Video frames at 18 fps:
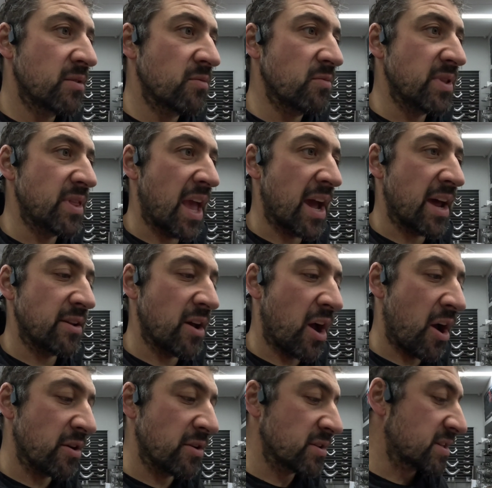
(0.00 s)
without
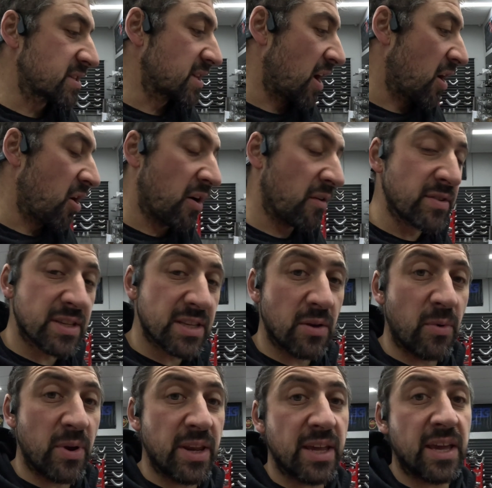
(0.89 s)
notice. So
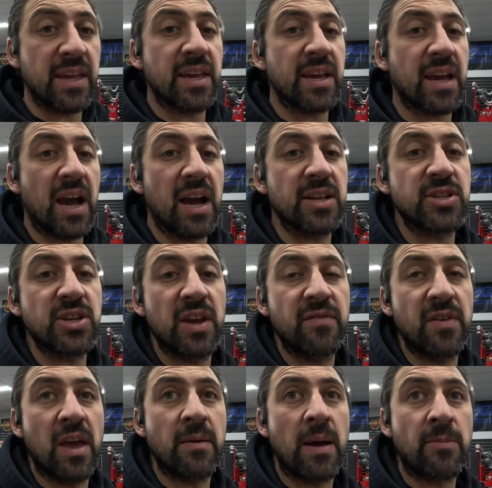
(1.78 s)
obviously when you get your car
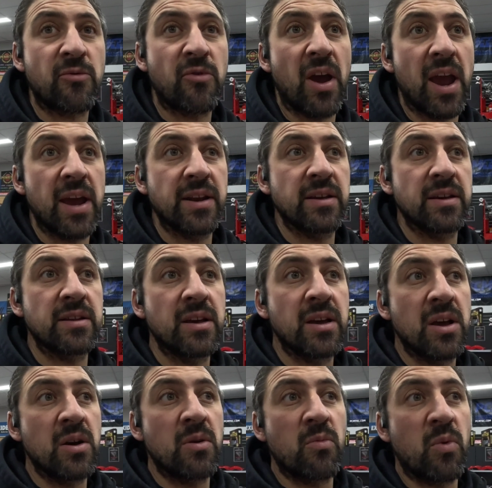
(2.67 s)
GVM upgraded,
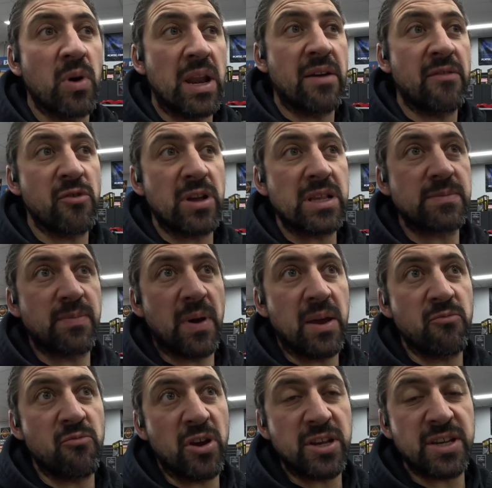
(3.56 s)
whatever it's
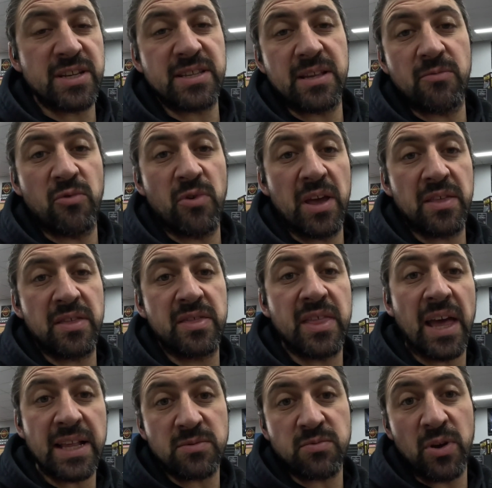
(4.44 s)
been registered with,
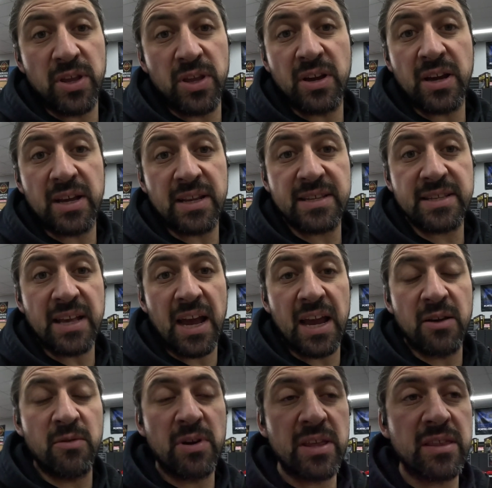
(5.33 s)
that's what you're going to
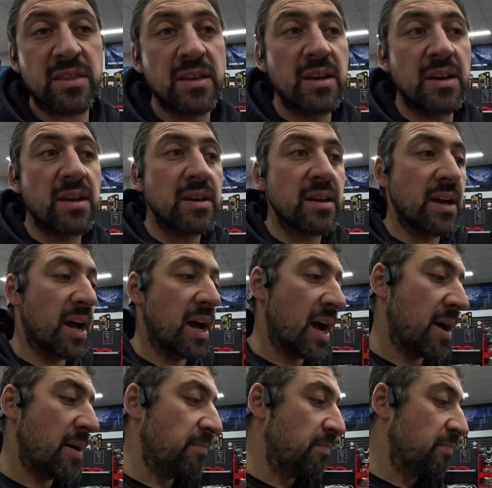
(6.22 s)
stay with.
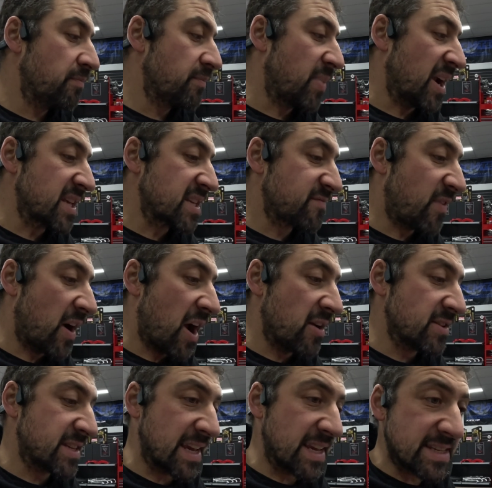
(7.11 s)
But as
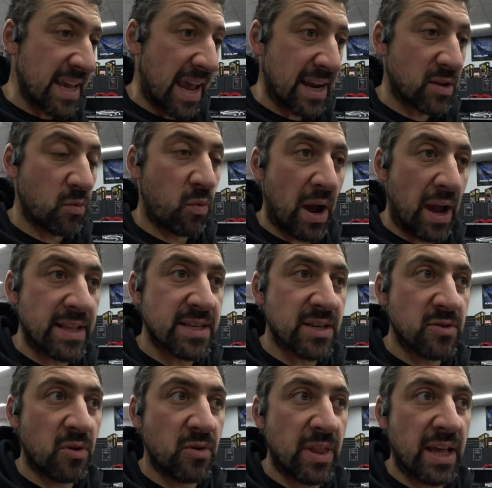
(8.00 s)
far as exact
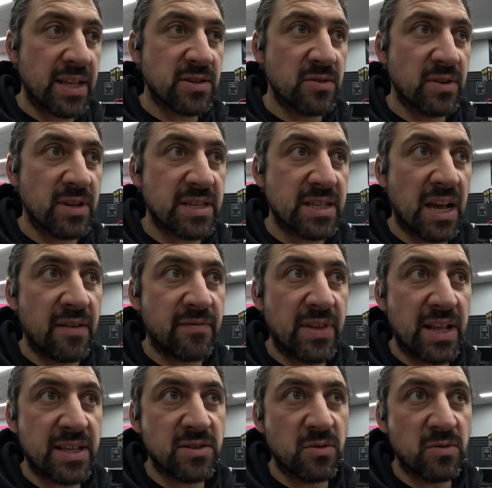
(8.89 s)
weights and all that sort of stuff,
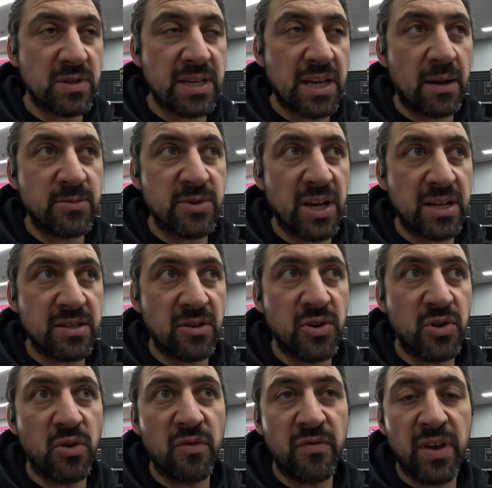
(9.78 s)
that's all subject
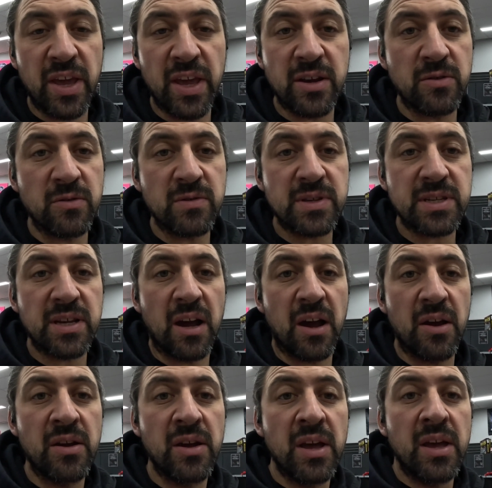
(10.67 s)
on your vehicle.
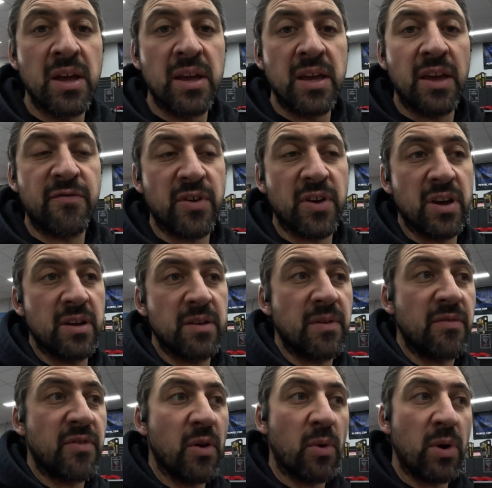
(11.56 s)
So if
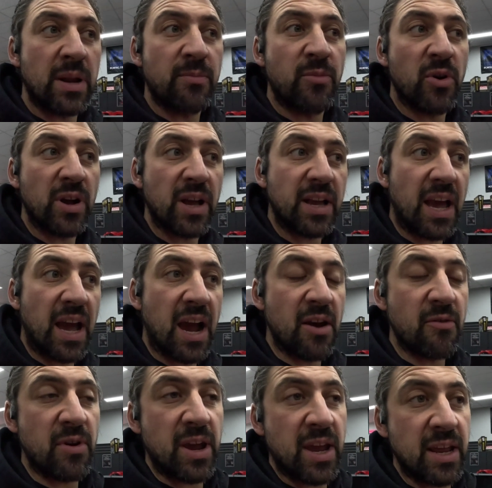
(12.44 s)
you want to book a
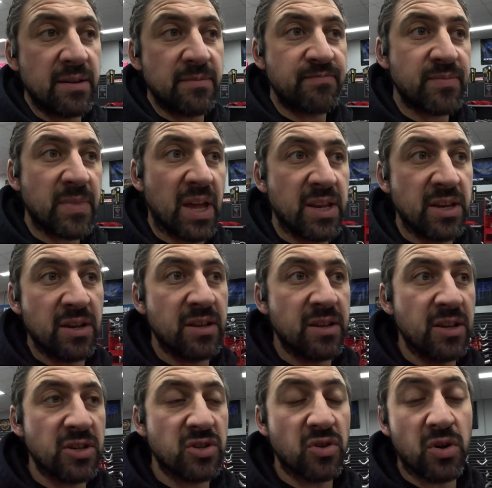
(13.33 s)
car in and
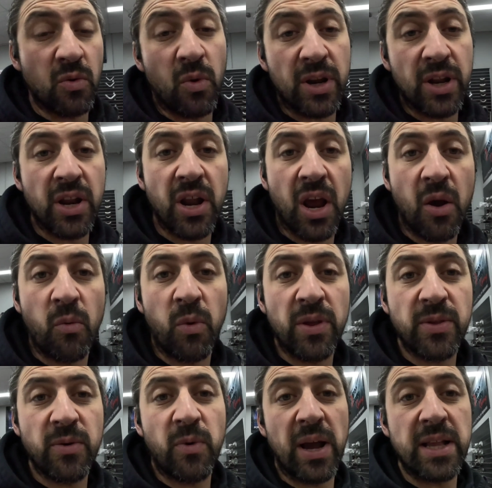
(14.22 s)
you sort of want to know
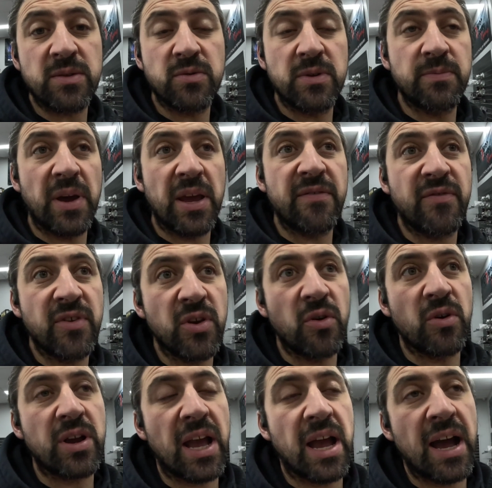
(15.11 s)
what the weights would be for
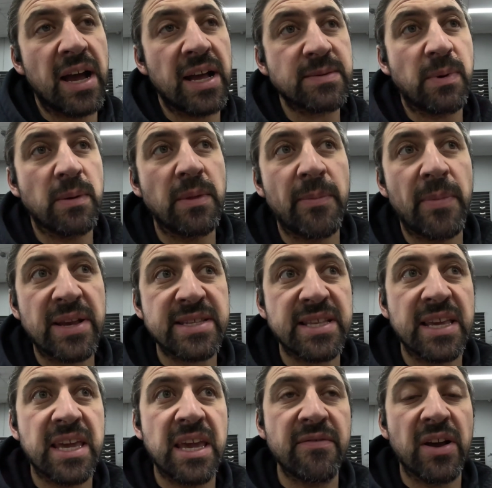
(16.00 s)
your car, it's probably best
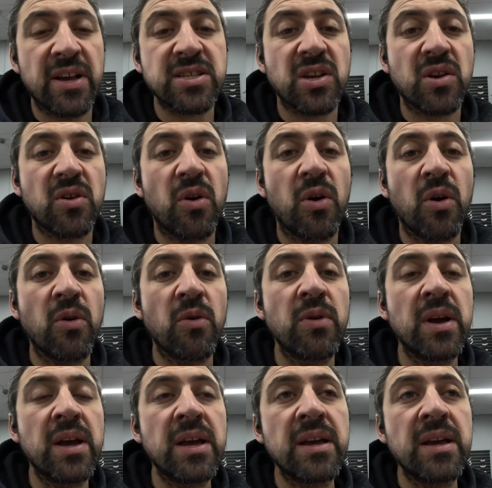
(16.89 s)
to give us a call.